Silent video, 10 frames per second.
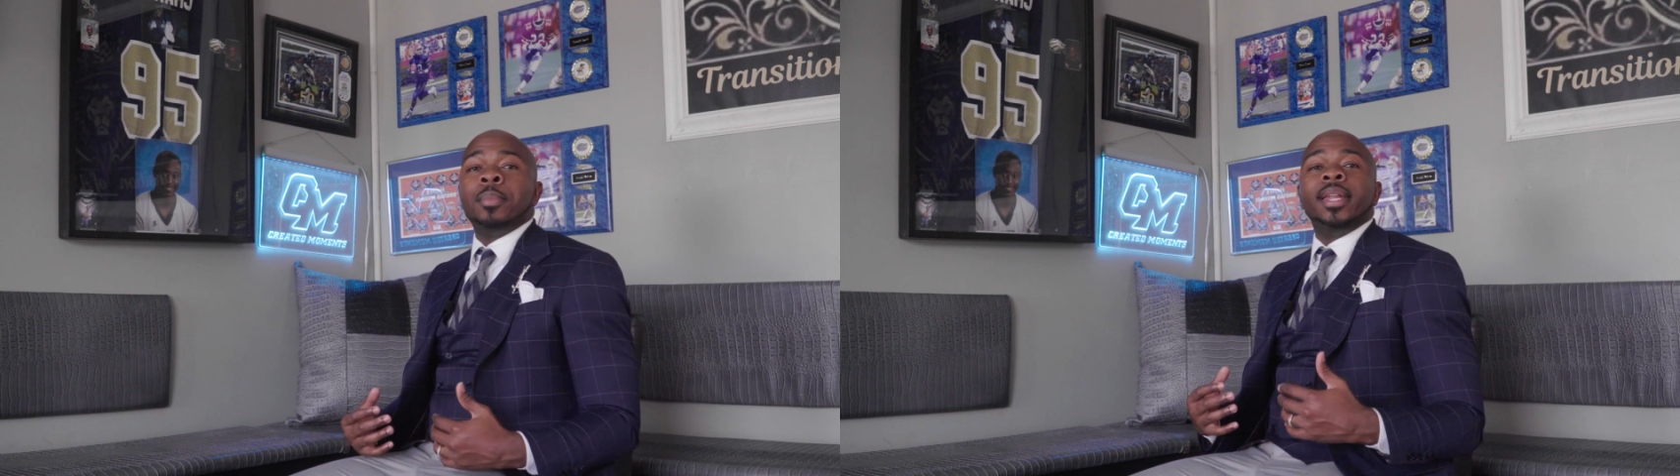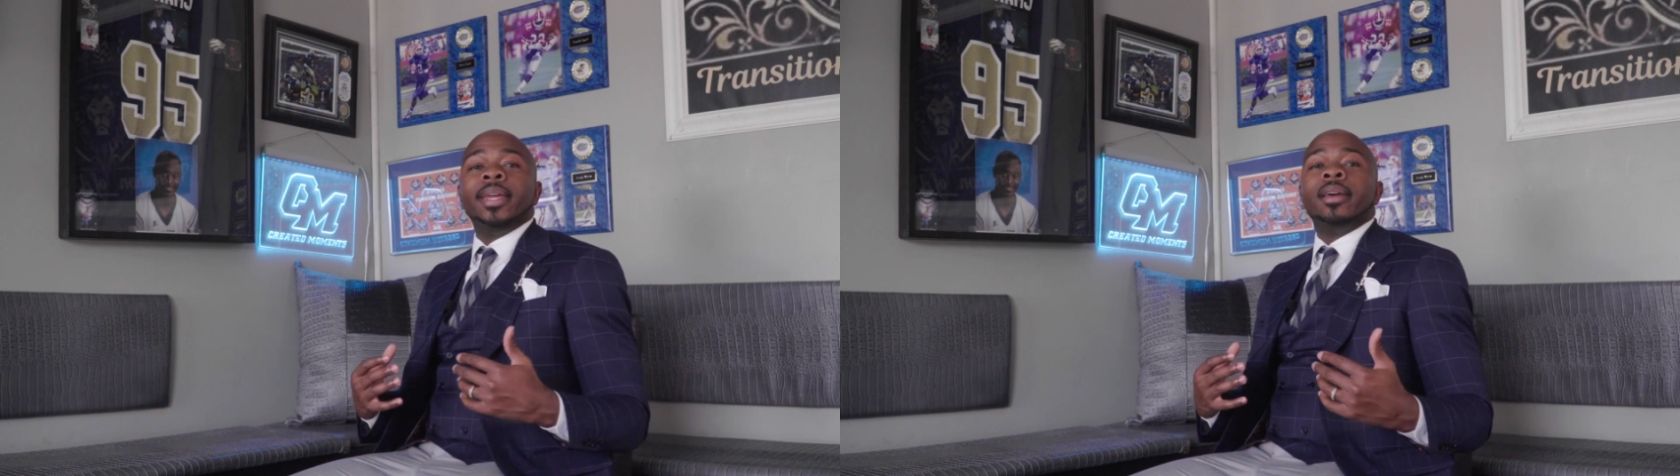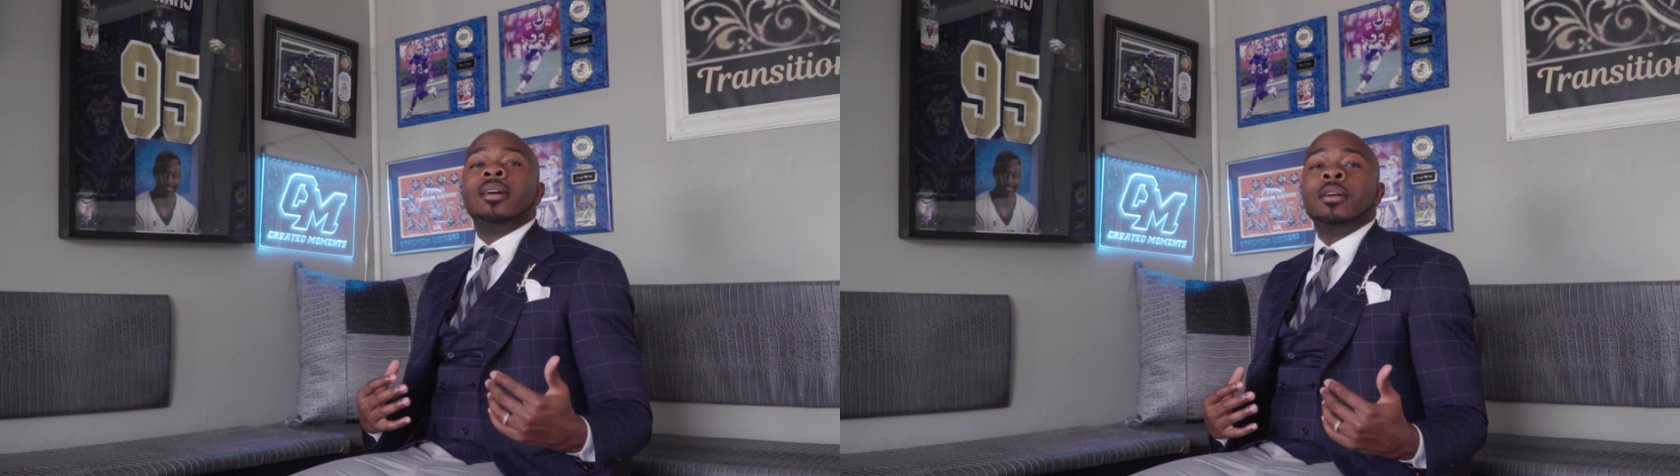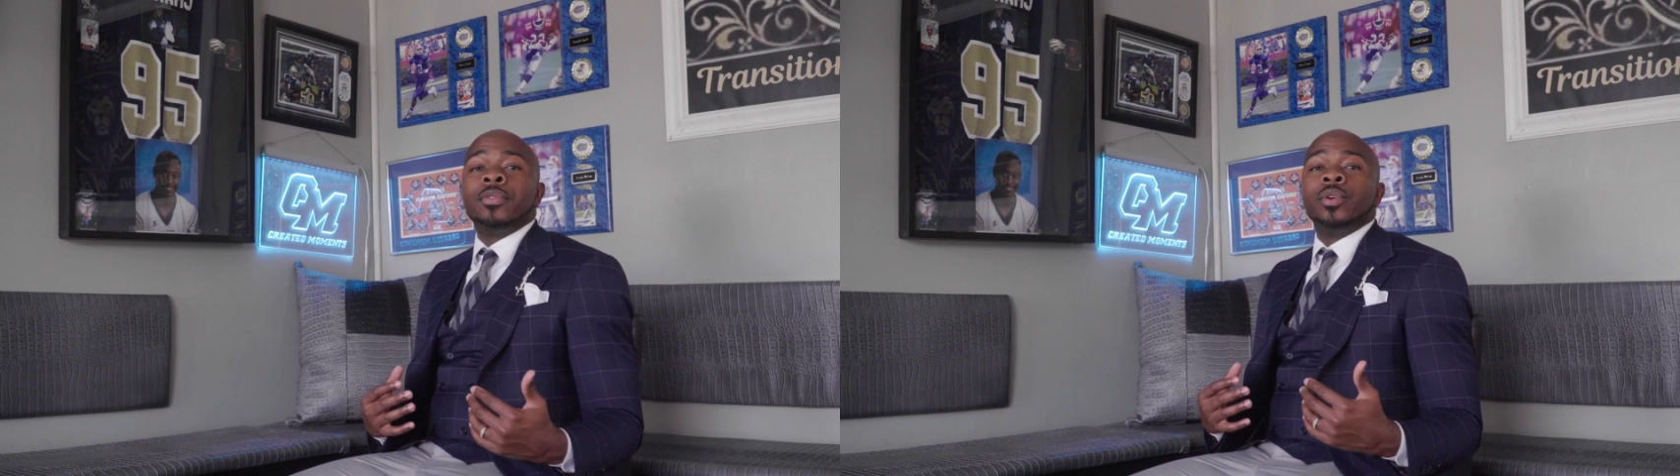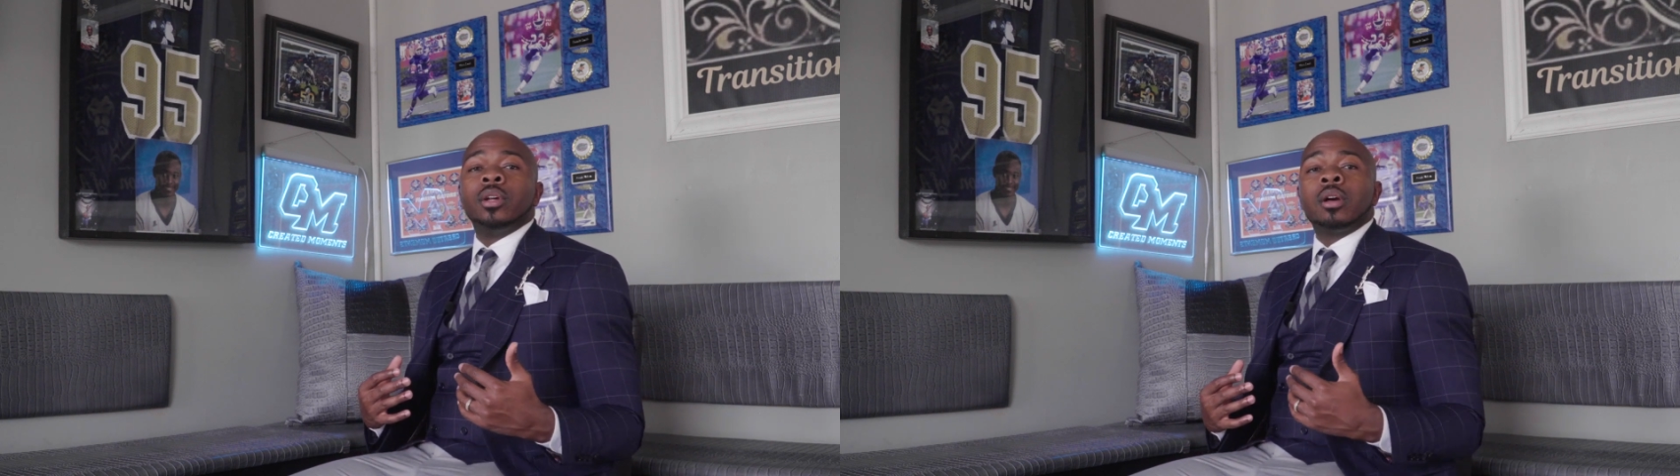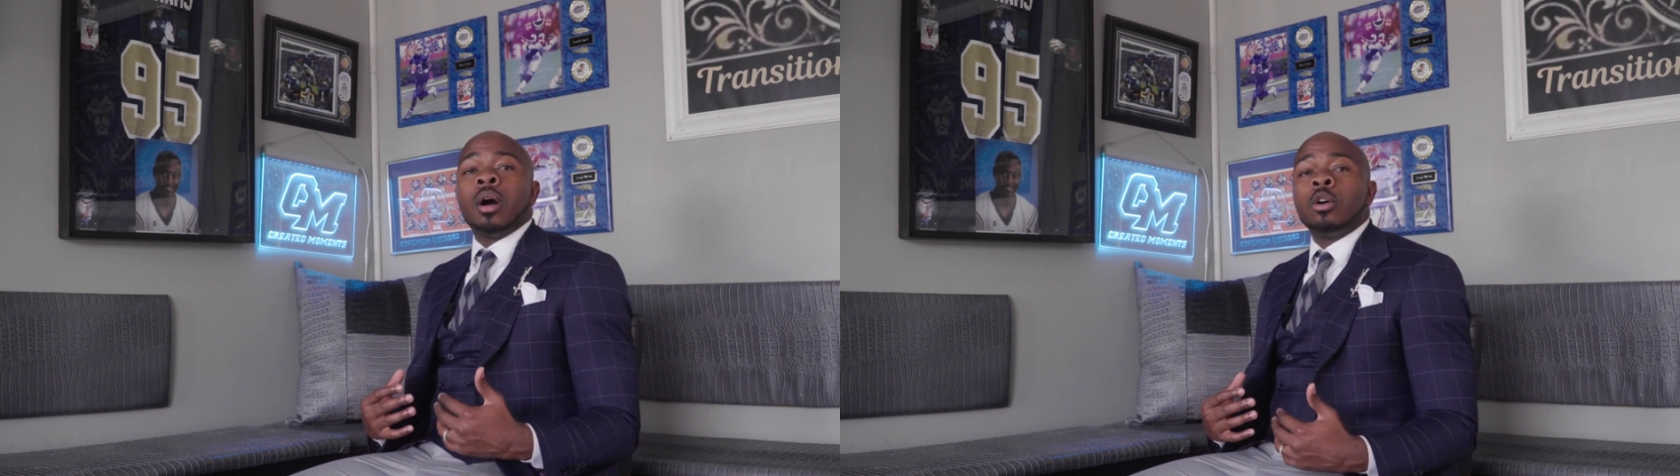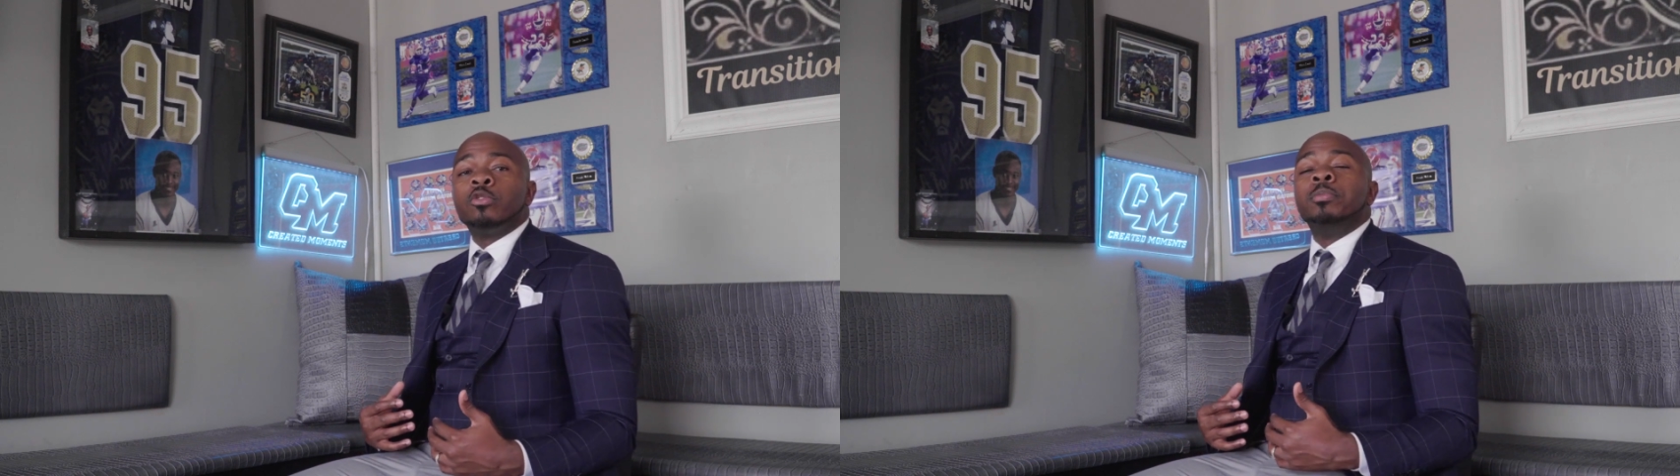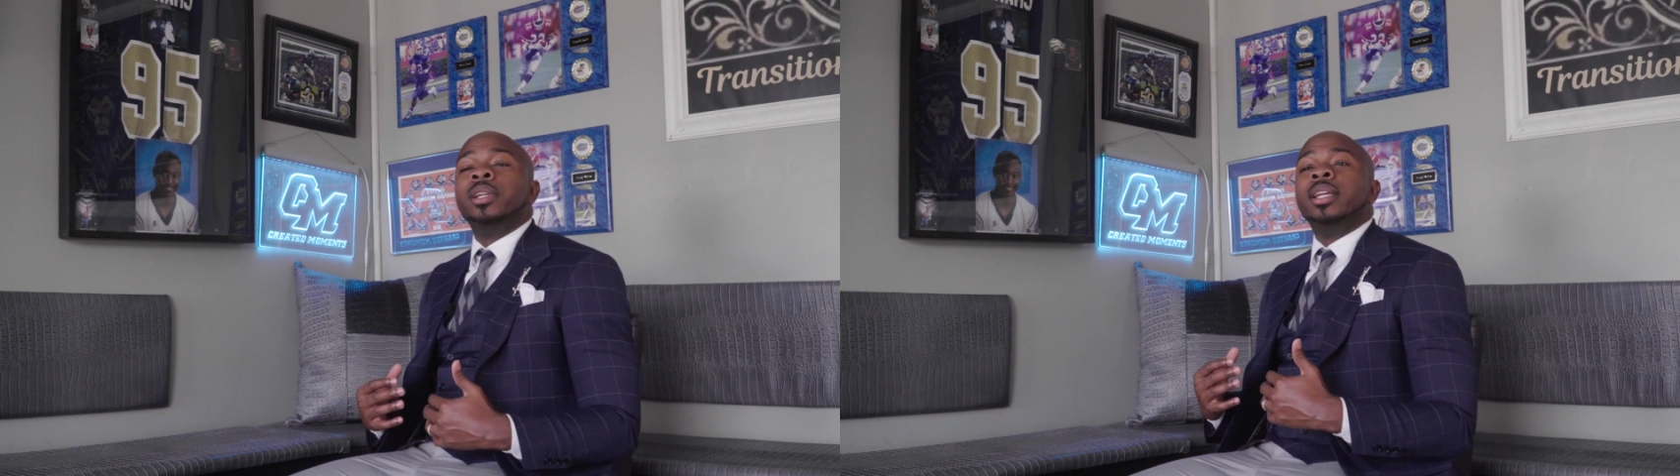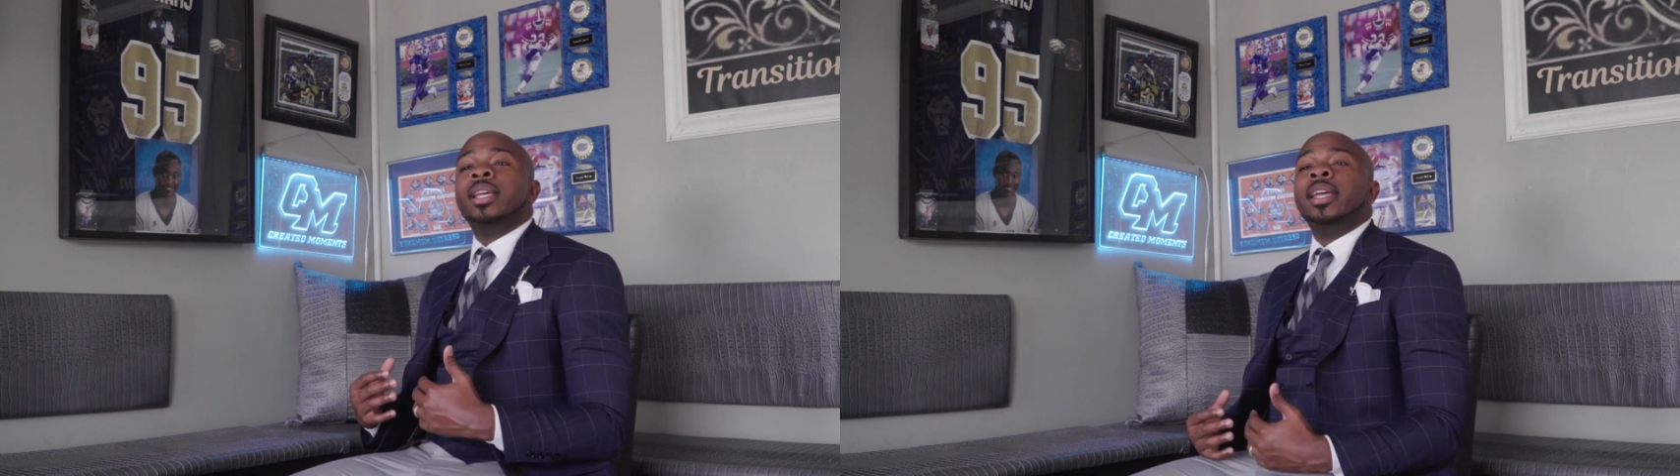but they covered the cost for me to